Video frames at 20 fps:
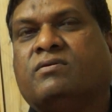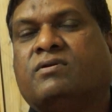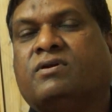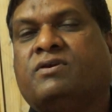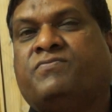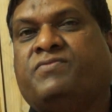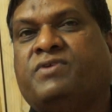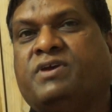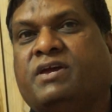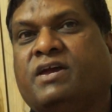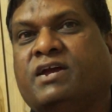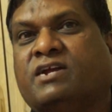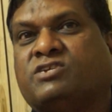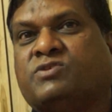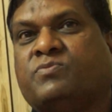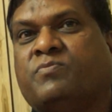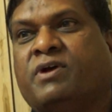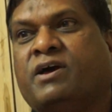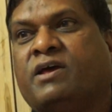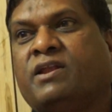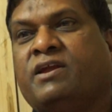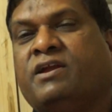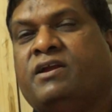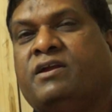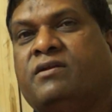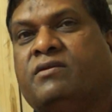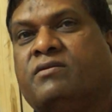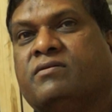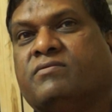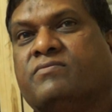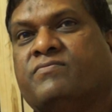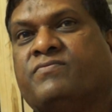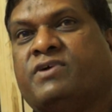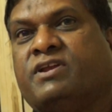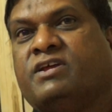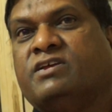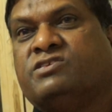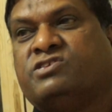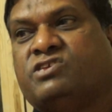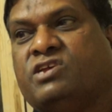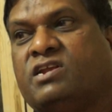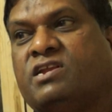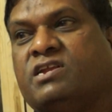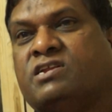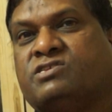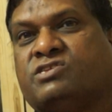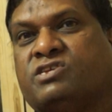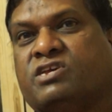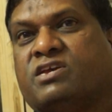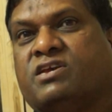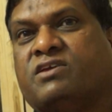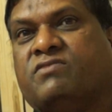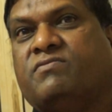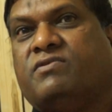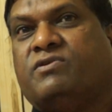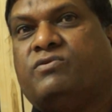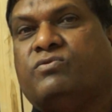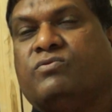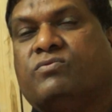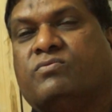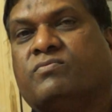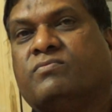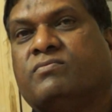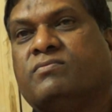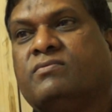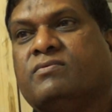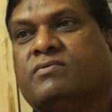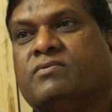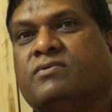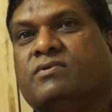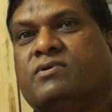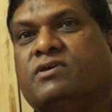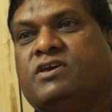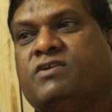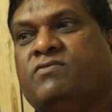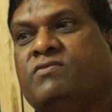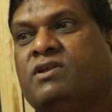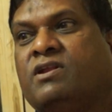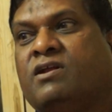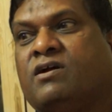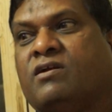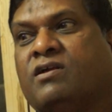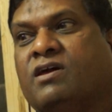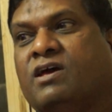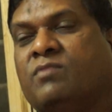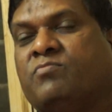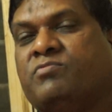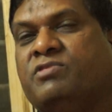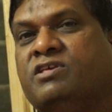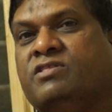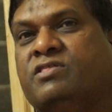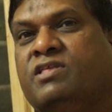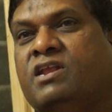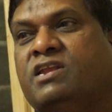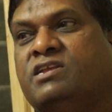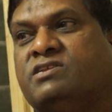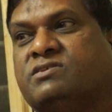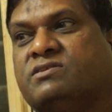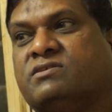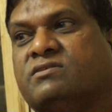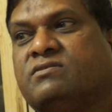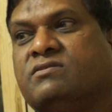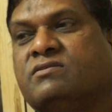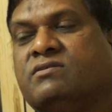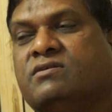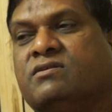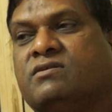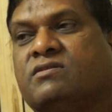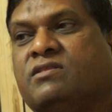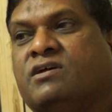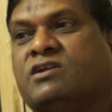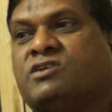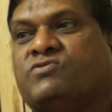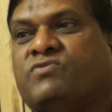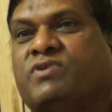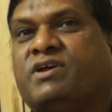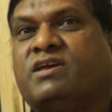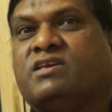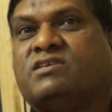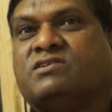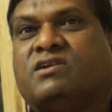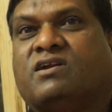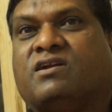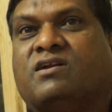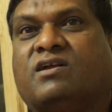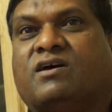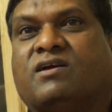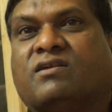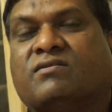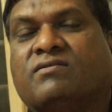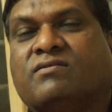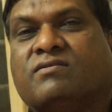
If he gets married, for his children's sake he will do. He will not help the Dalits. That's why he is not done.